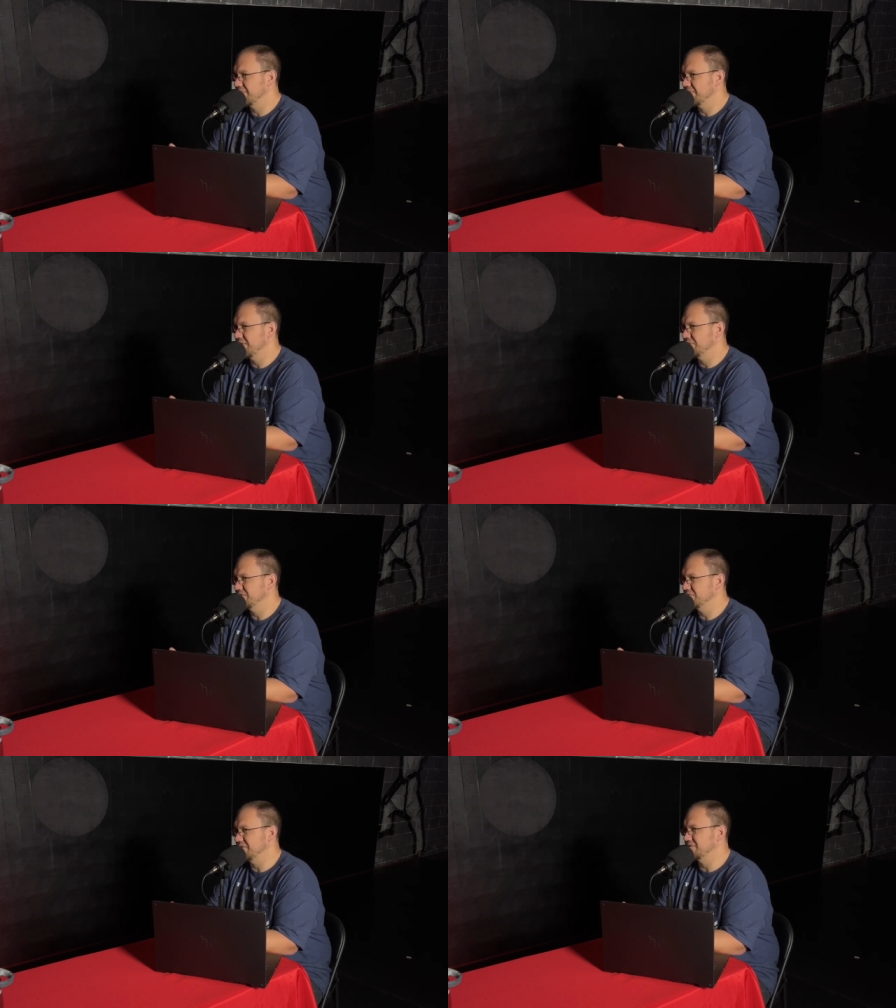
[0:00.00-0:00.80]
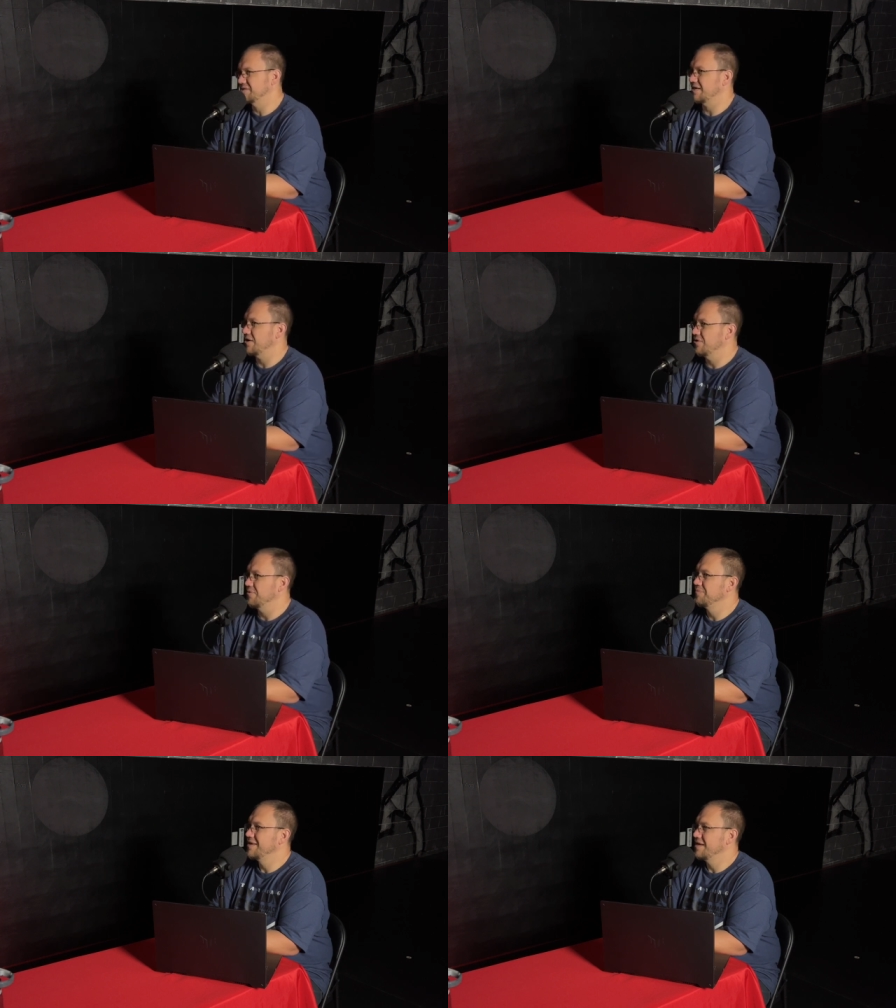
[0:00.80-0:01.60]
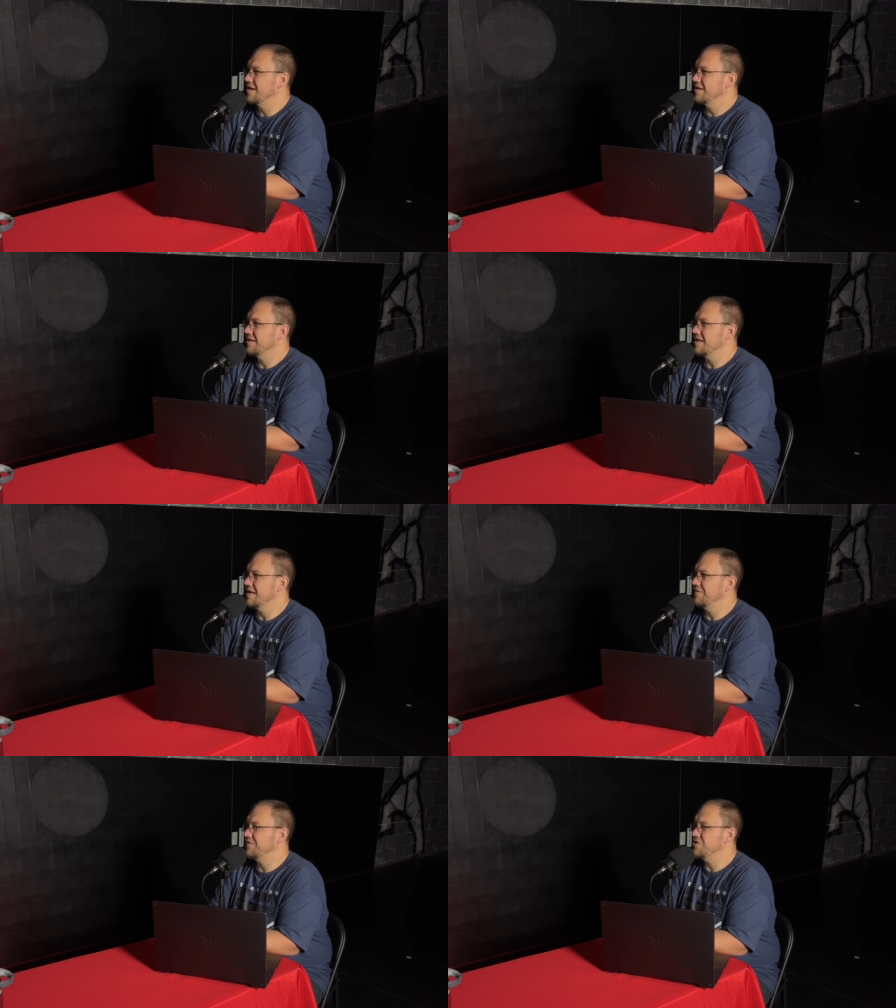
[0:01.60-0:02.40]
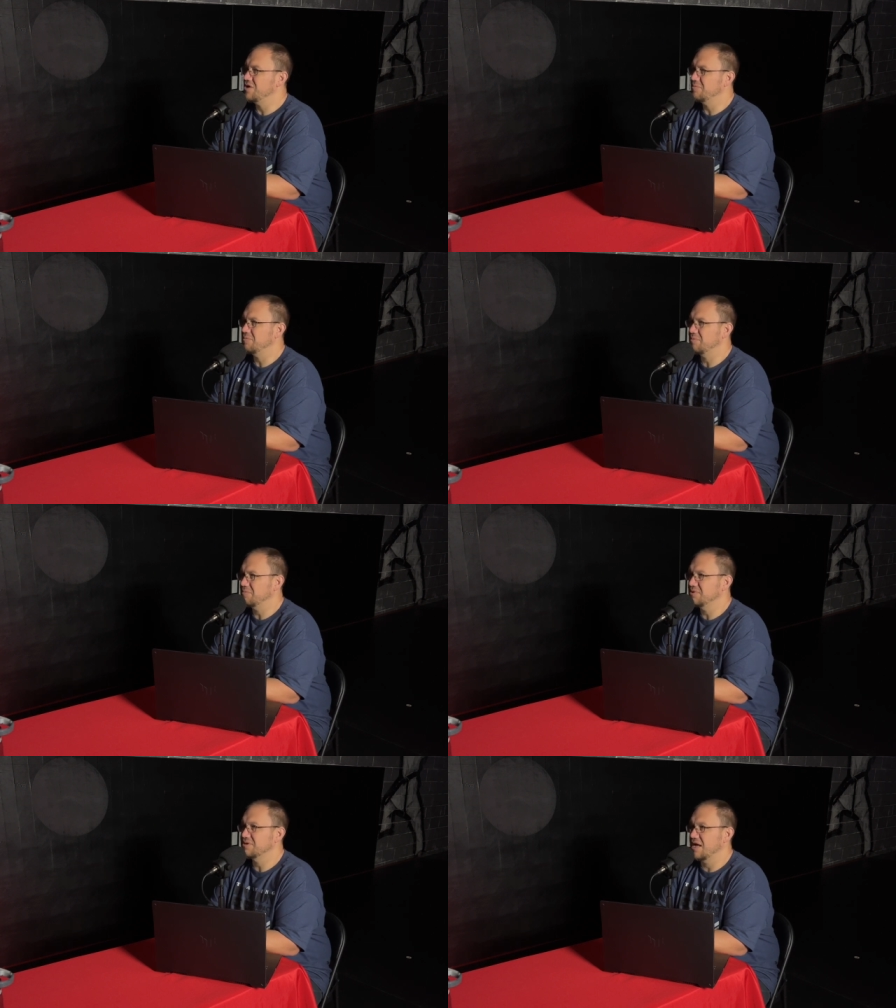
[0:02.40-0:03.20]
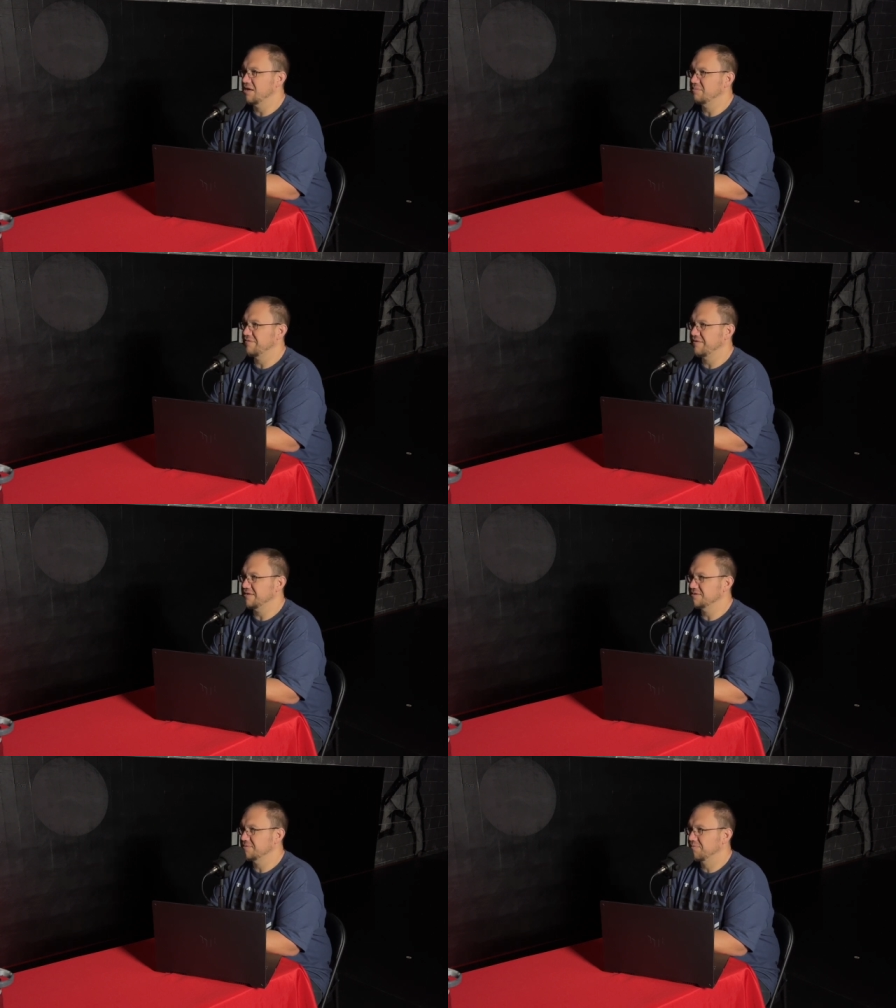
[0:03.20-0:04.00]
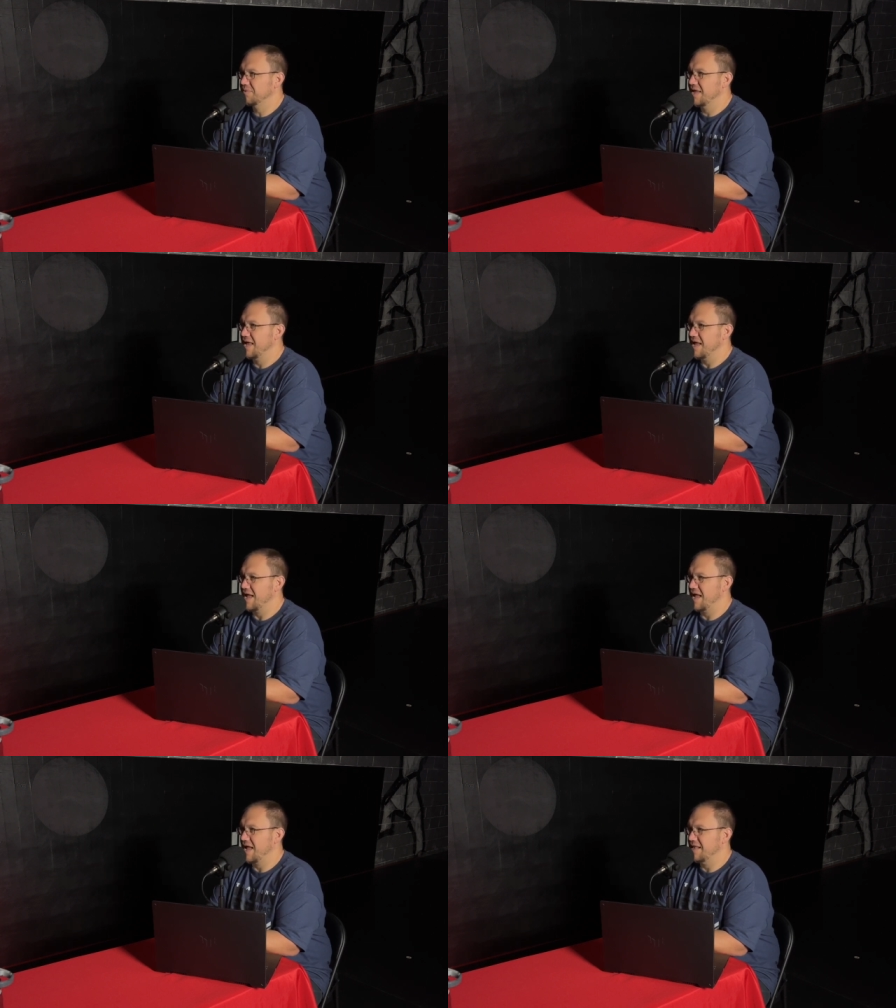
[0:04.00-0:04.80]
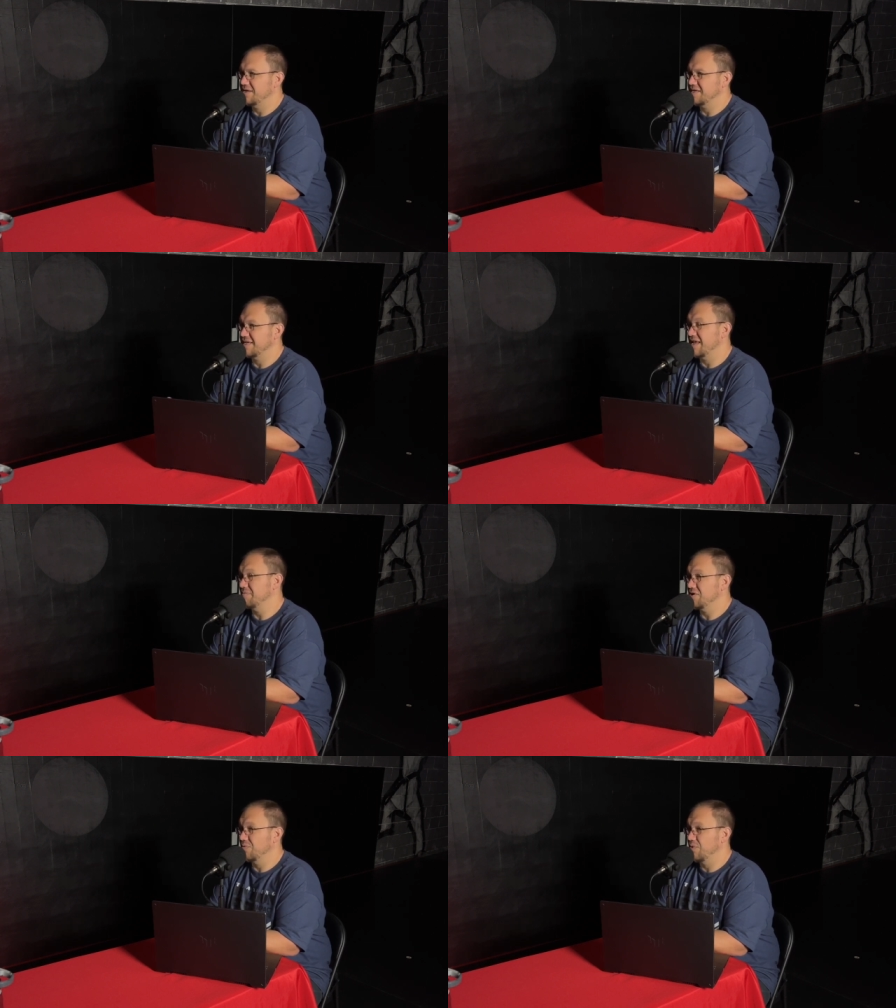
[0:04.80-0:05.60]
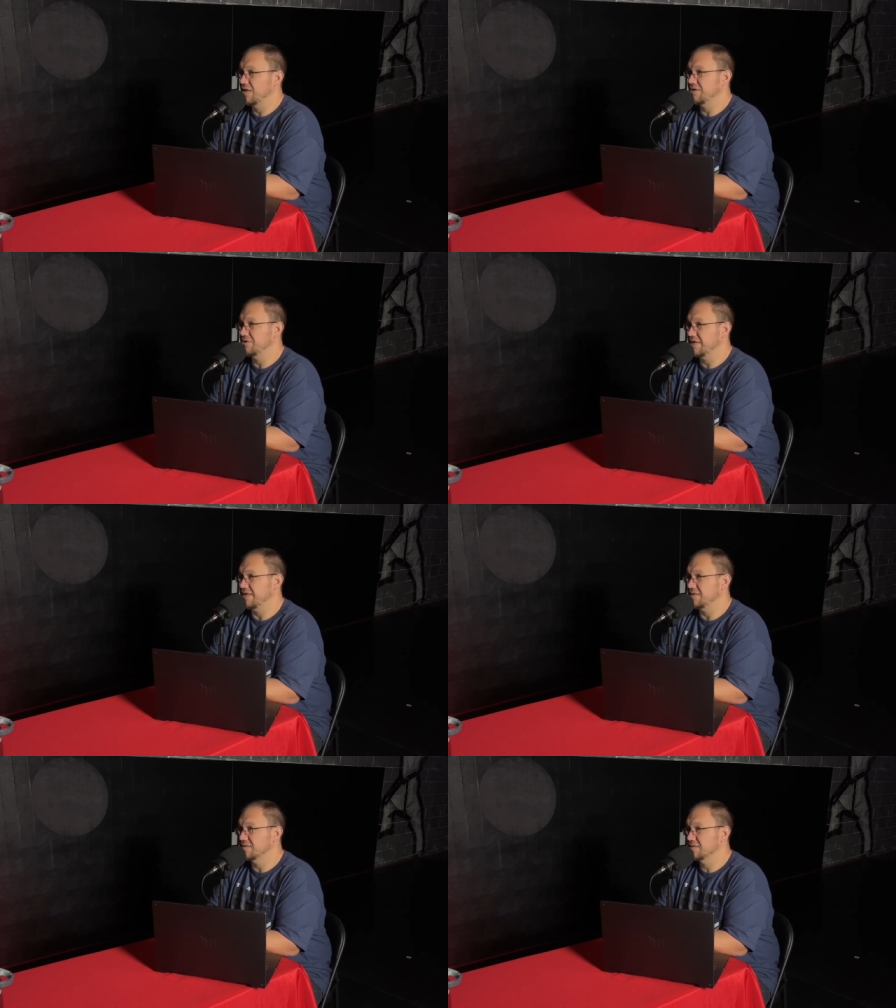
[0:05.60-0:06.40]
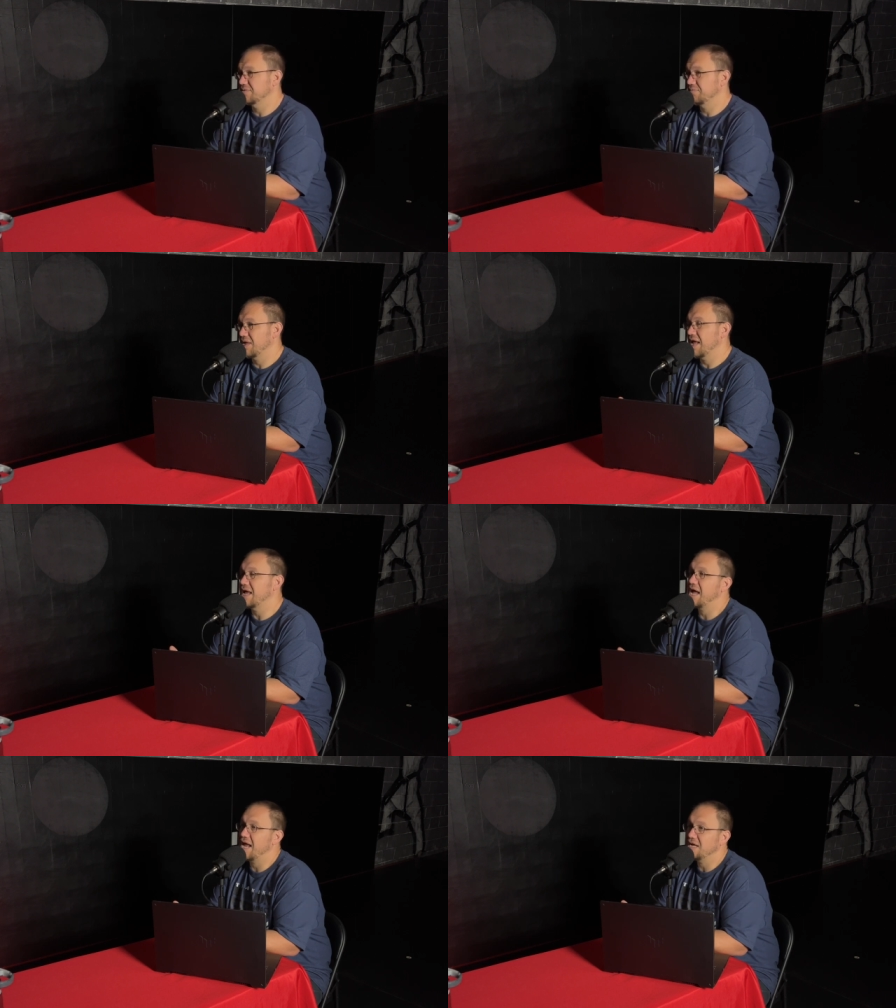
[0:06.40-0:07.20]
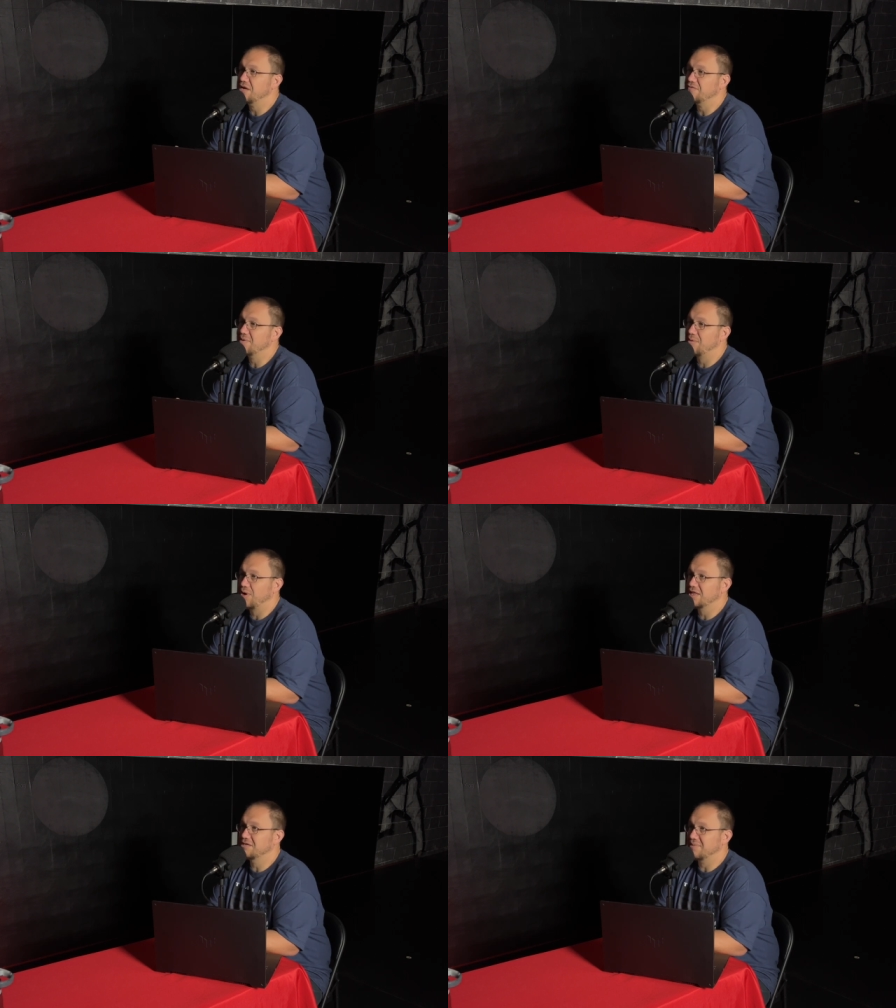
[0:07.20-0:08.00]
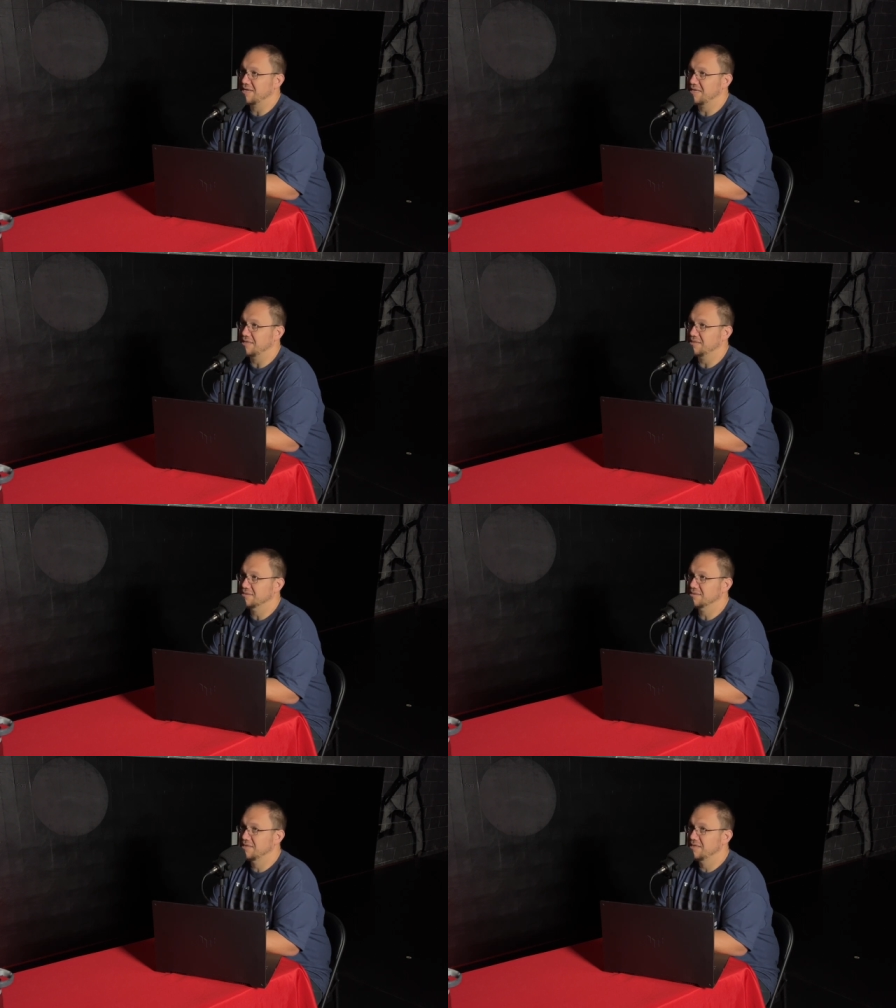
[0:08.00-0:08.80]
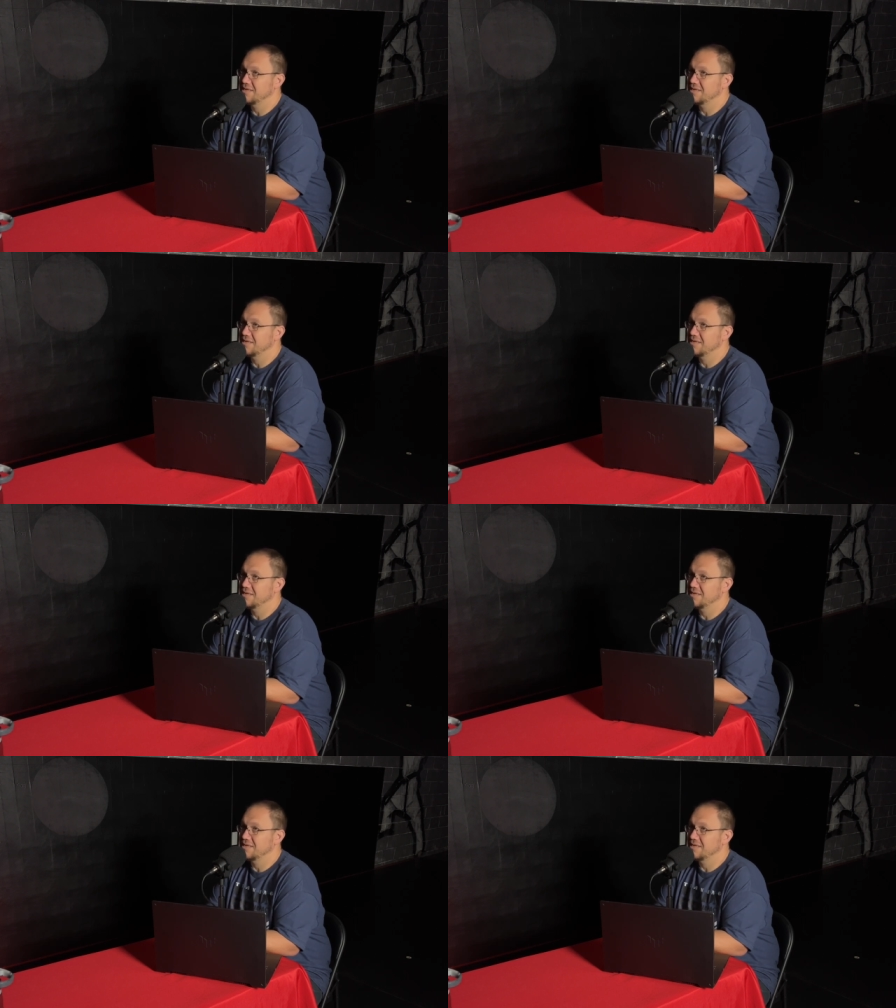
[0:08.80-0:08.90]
the whole situation is like, oh, if you come up and put a gun in my face, and they say, give me your wallet and your keys, and I hand over my wallet and my keys,